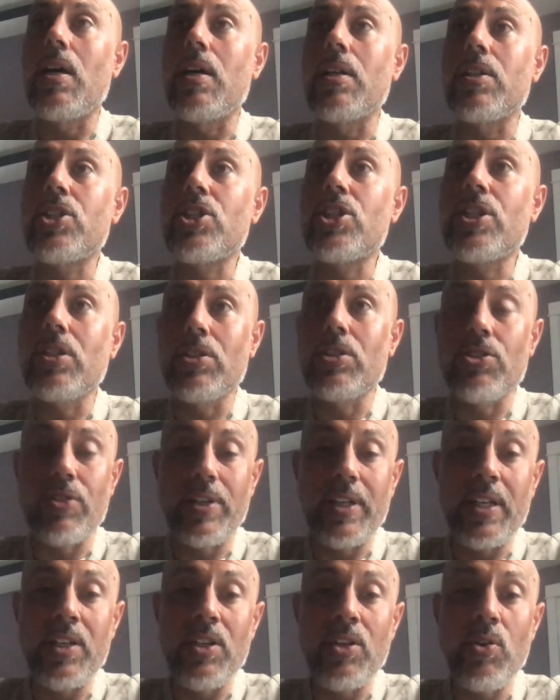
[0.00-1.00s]

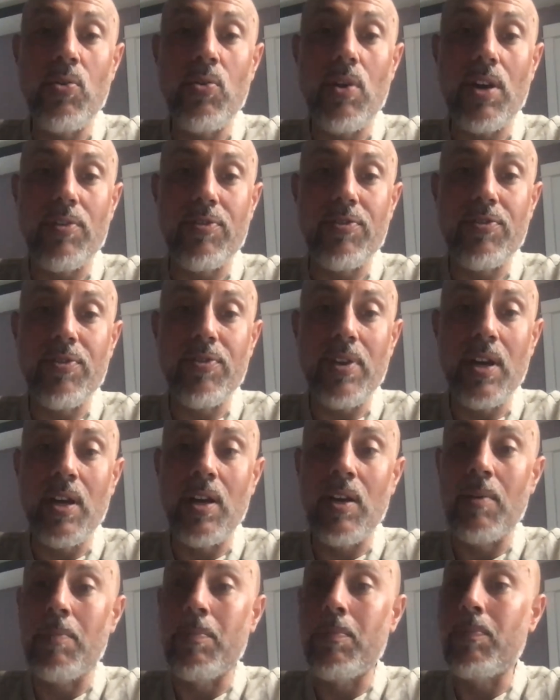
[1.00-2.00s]
children who are
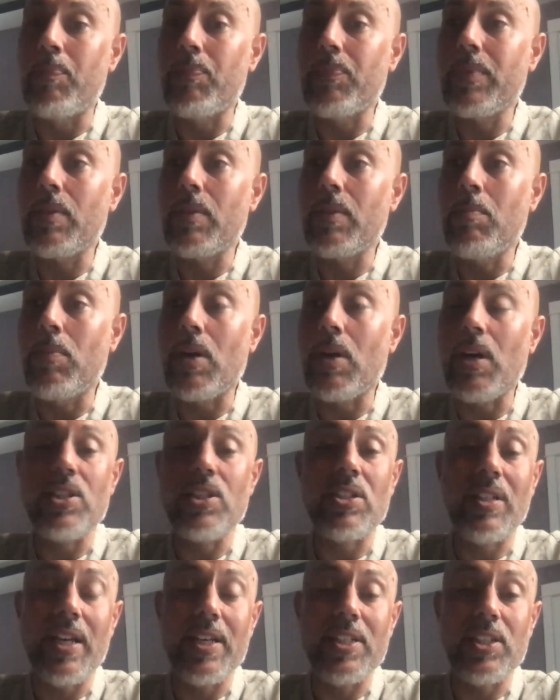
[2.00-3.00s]
from
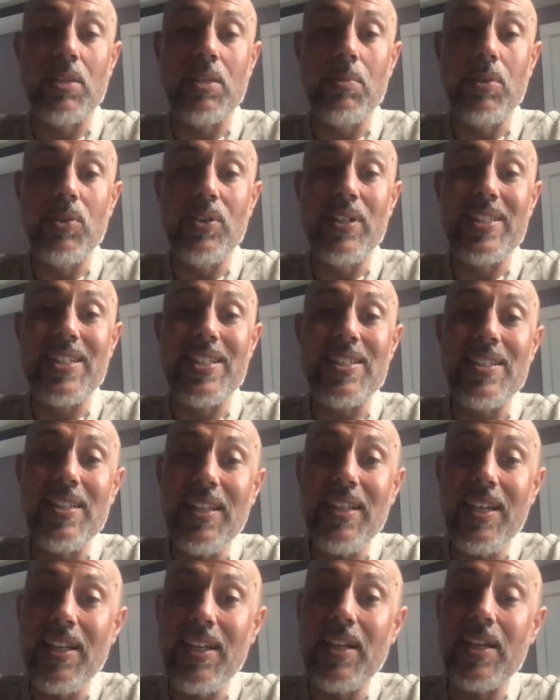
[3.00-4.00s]
marginalized communities
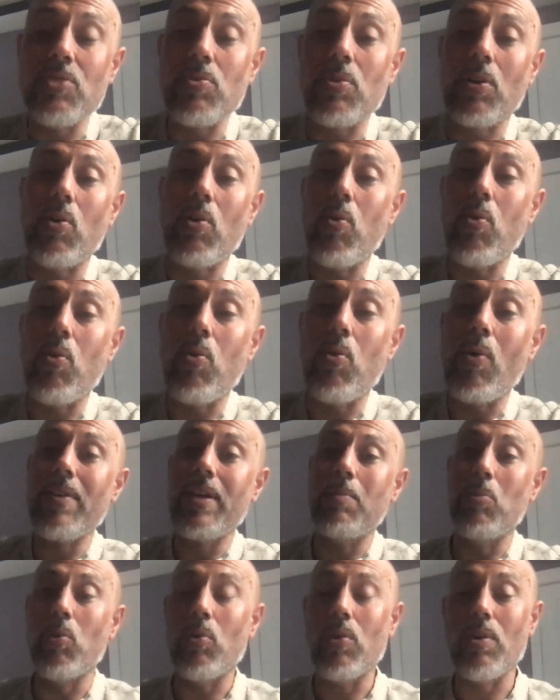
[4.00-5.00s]
is
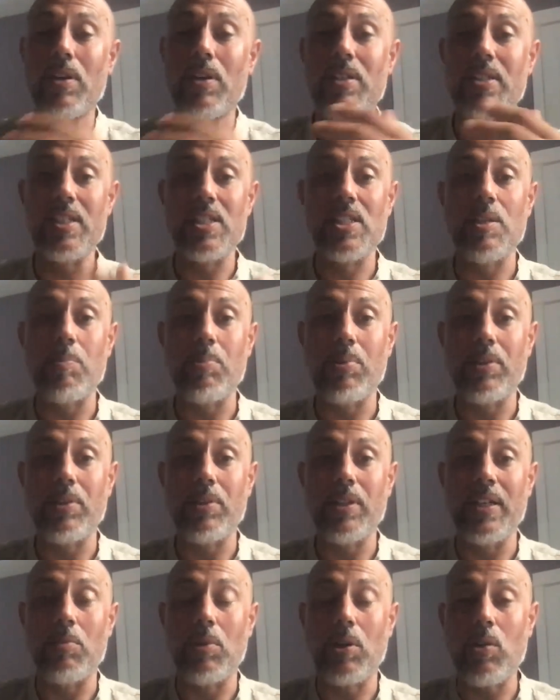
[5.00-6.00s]
requiring more
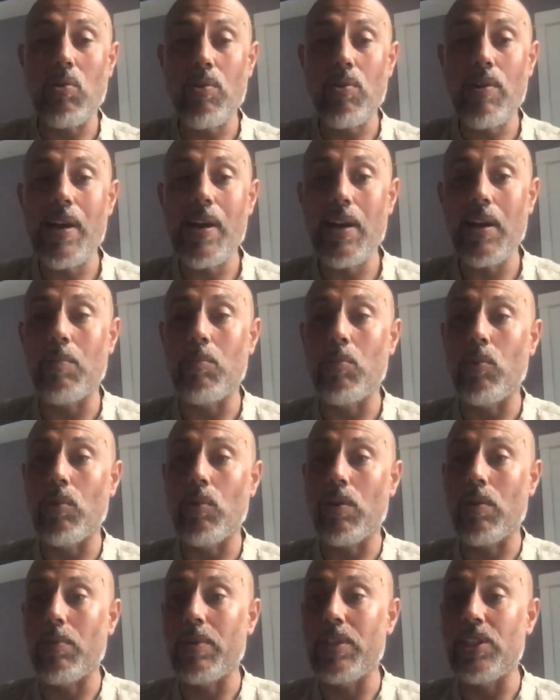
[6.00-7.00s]
discipline, requiring
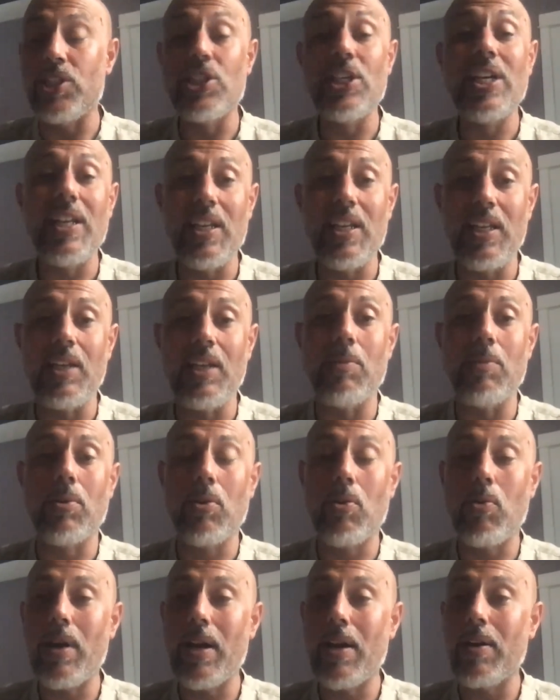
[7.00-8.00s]
more rigidity,
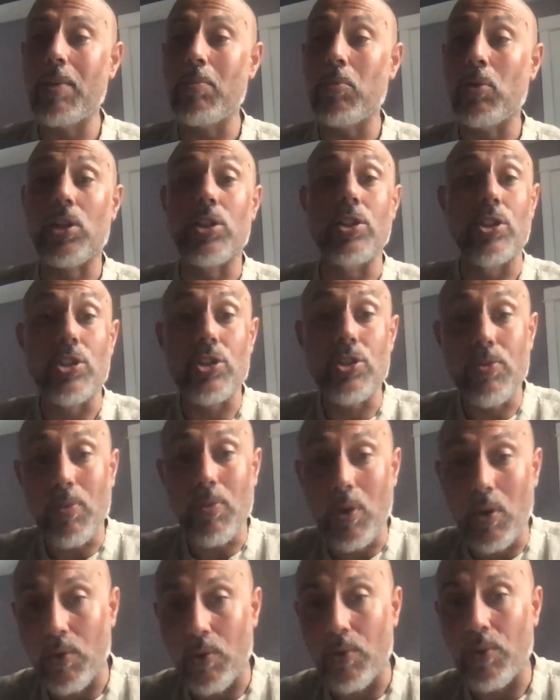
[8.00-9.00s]
requiring more
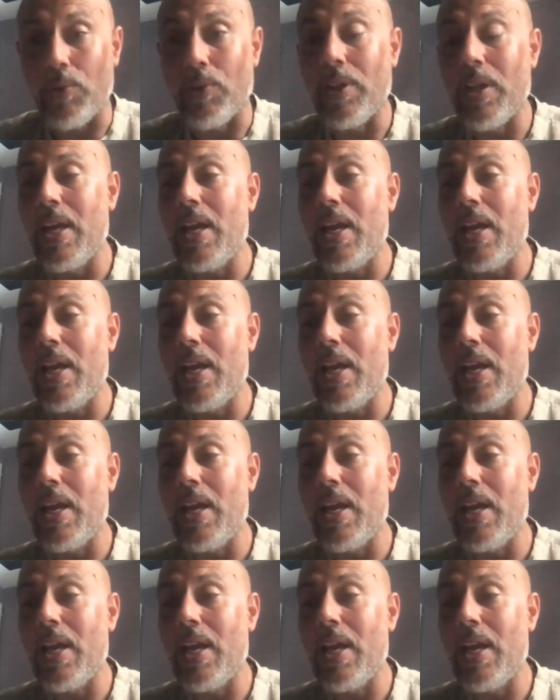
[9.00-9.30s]
control,